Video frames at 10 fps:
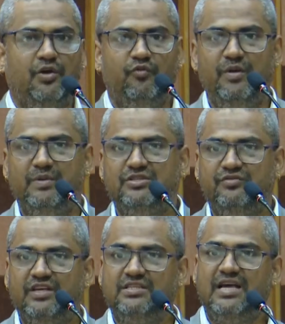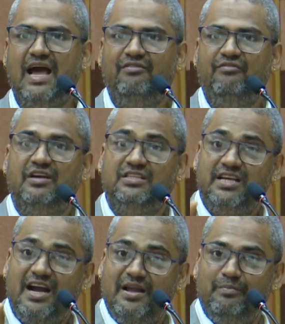we must first have a
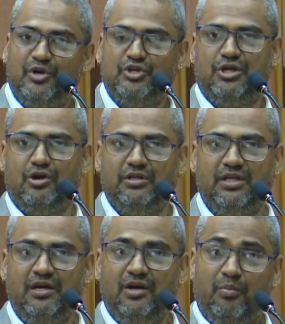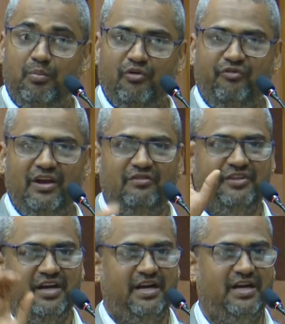first-hand impression on the profile of
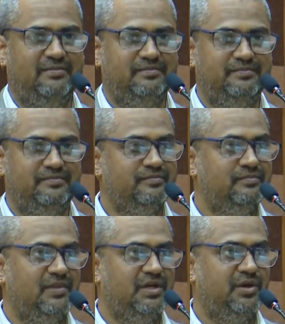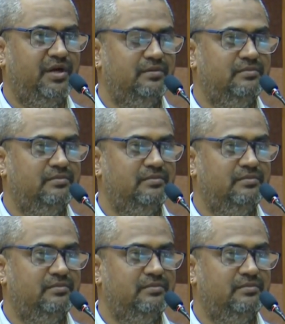the data. Okay.